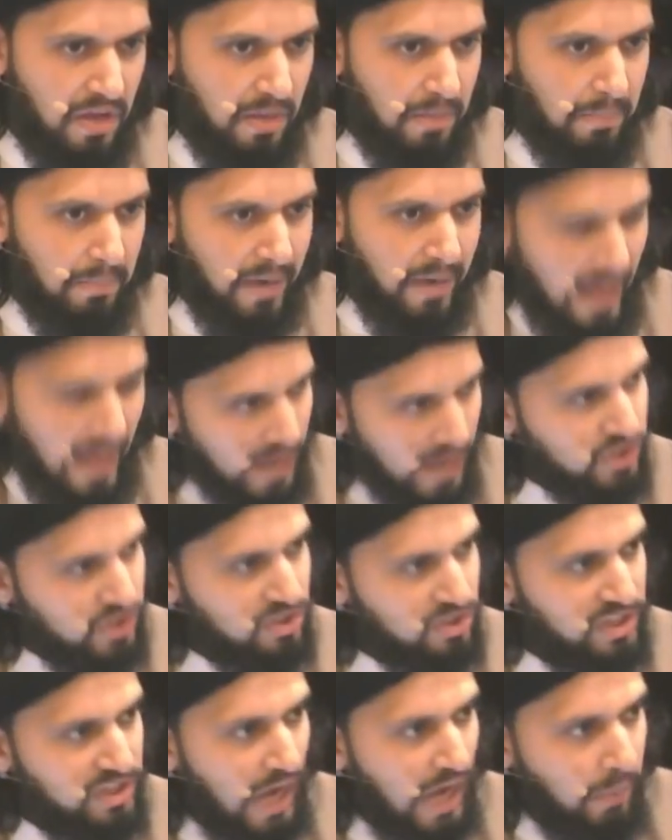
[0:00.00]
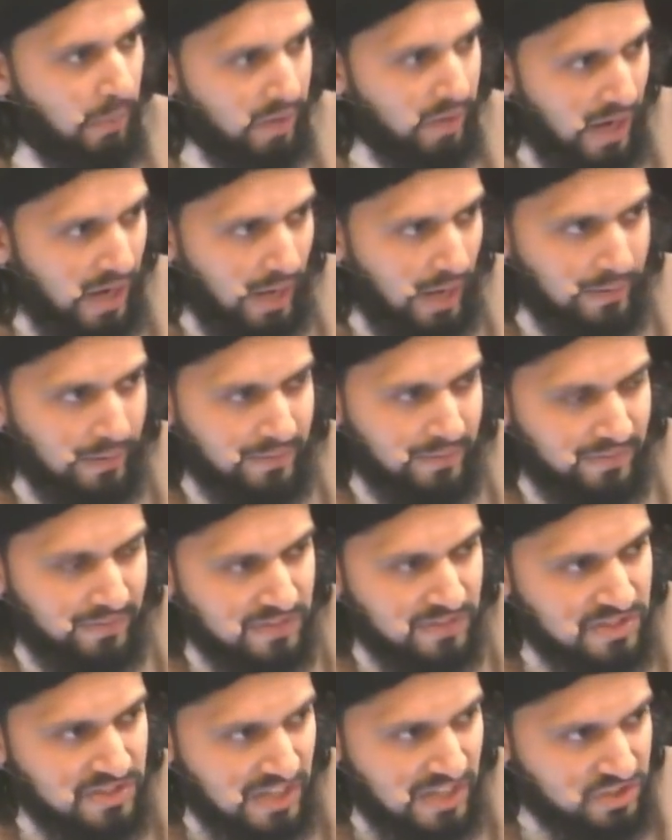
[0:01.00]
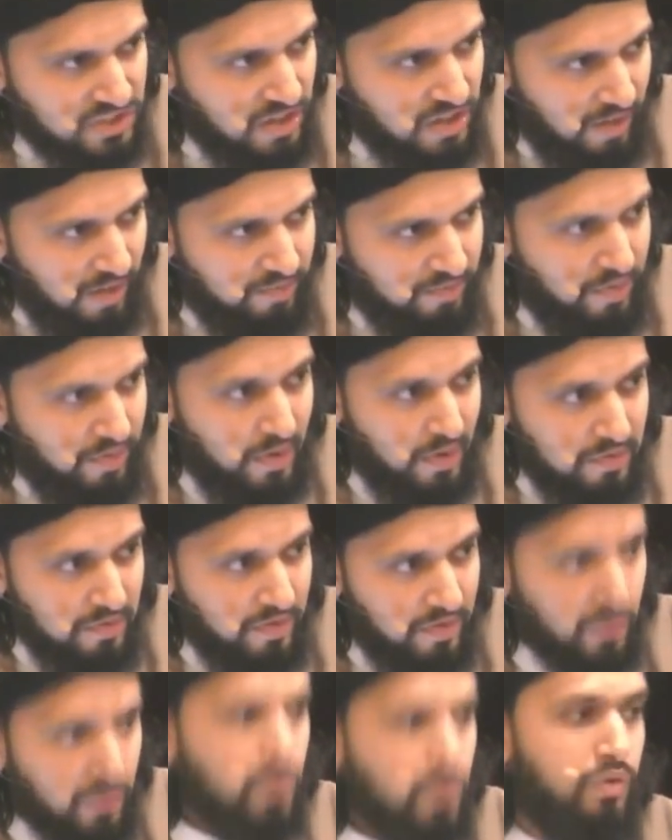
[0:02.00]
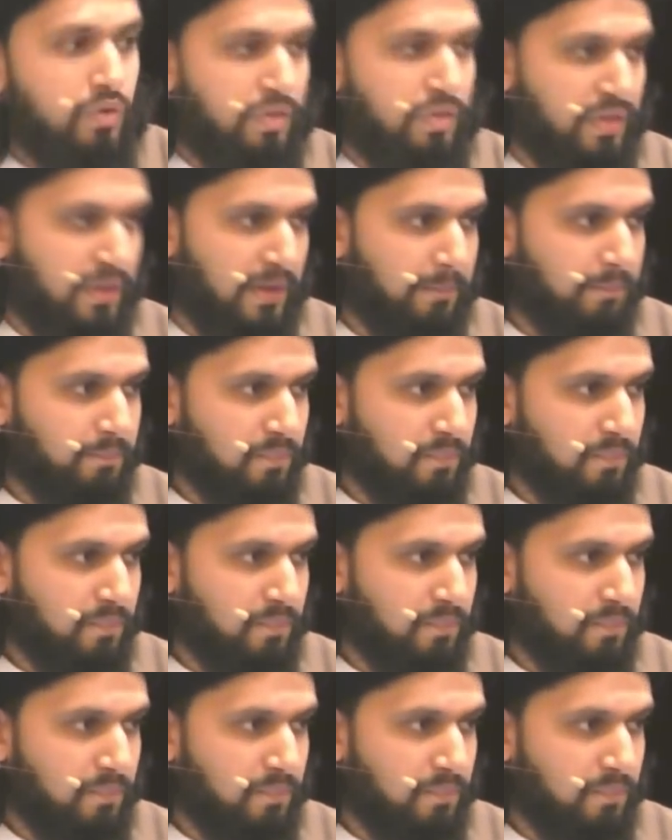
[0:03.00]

But actually, I want to highlight that this is actually a very, very good thing.